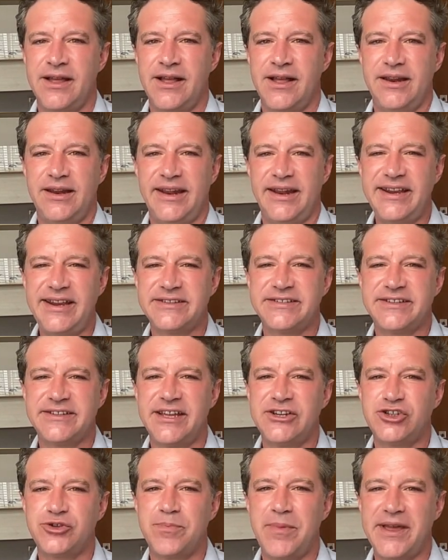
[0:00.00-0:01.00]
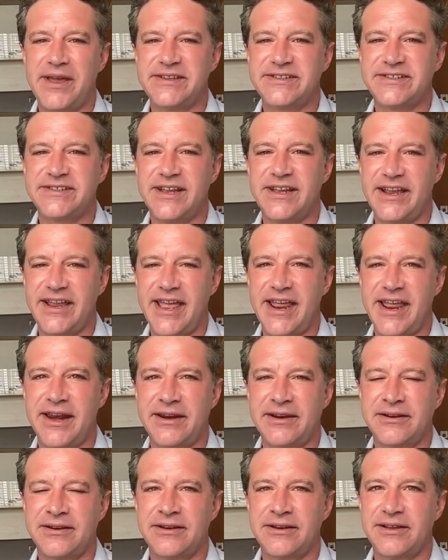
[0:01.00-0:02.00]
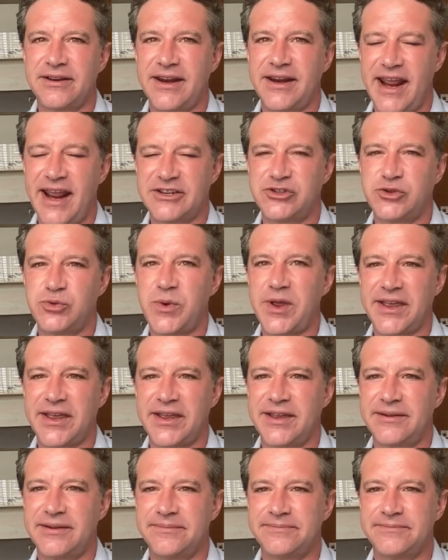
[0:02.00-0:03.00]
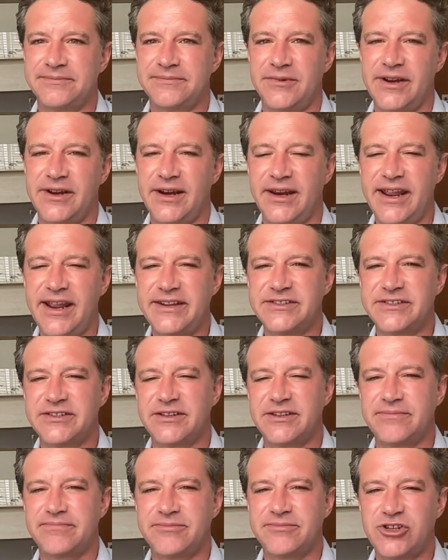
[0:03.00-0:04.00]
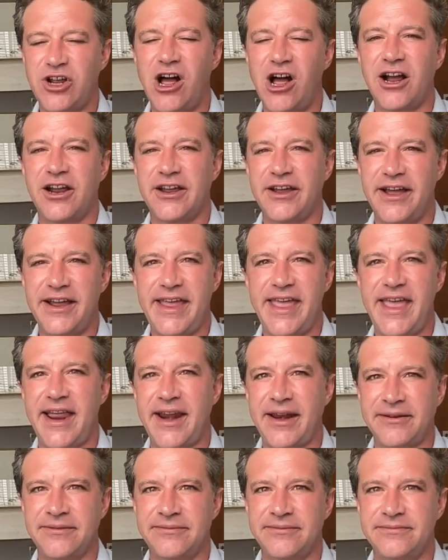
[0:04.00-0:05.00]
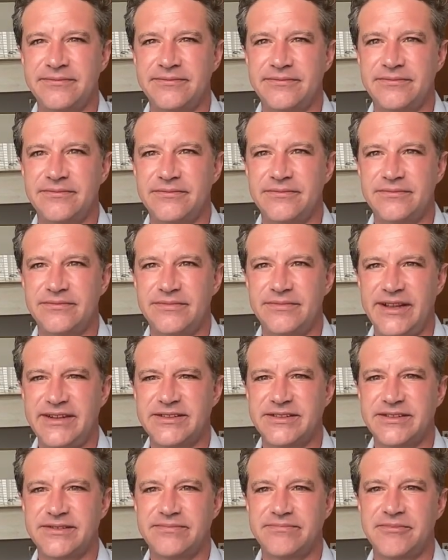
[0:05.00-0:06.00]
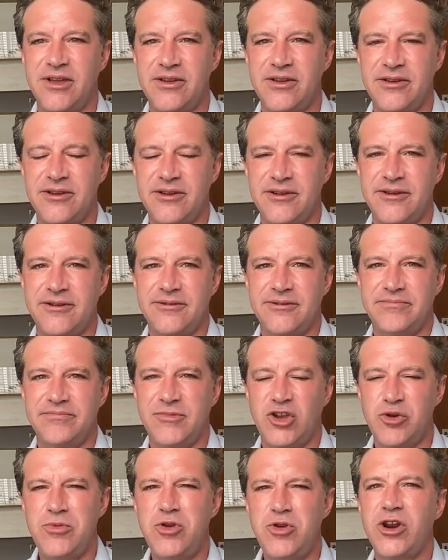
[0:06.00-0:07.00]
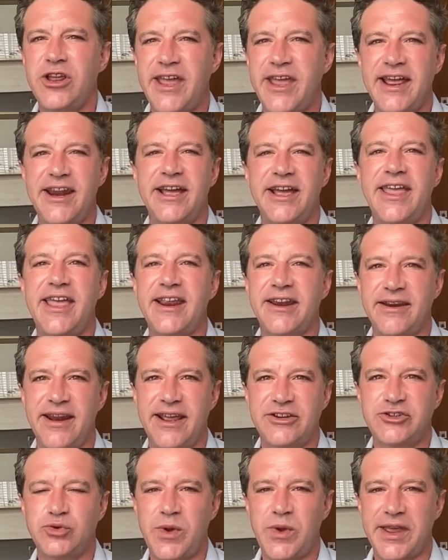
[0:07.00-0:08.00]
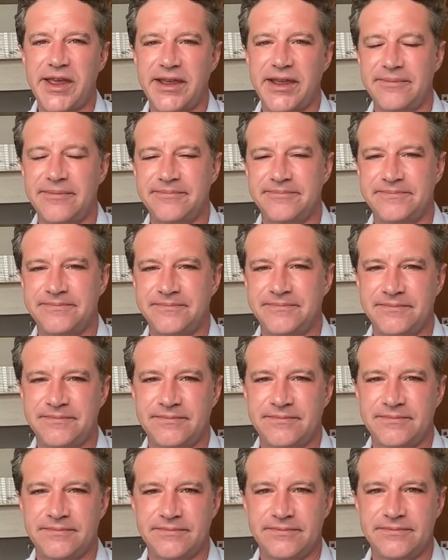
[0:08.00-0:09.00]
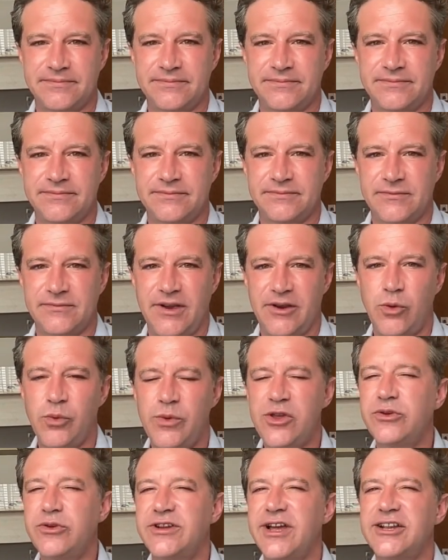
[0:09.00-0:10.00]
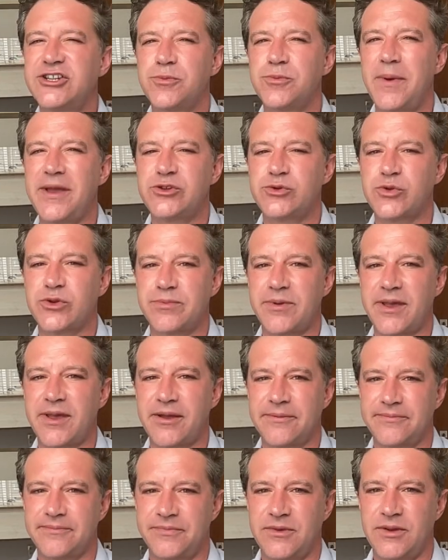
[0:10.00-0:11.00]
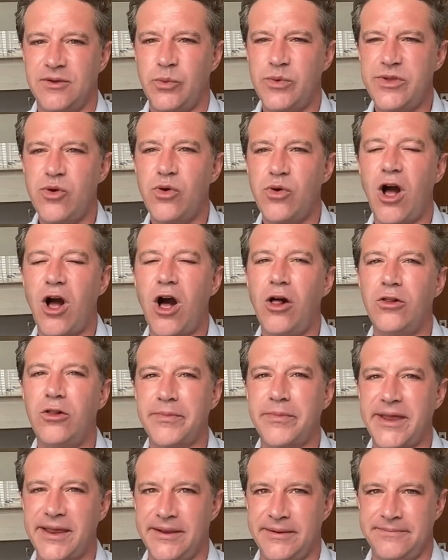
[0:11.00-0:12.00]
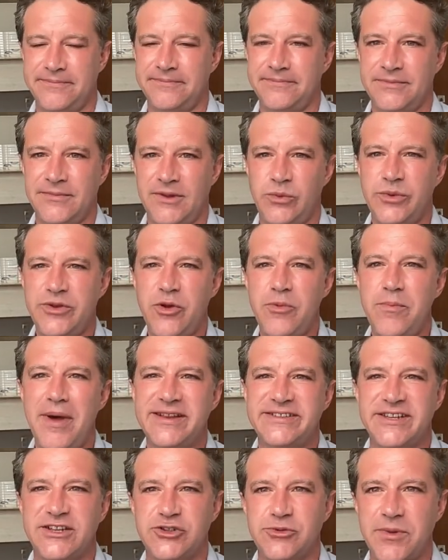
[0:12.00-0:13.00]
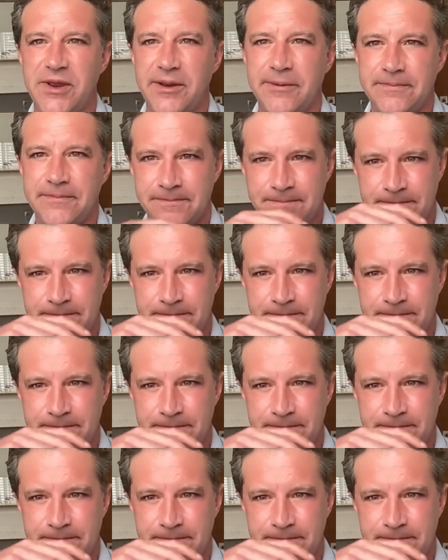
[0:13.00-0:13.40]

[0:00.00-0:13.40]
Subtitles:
Let's touch base again next week. Right? Let's talk again. Let's communicate again next week. Right? Will you touch base with me? Will you call me? Will you message me?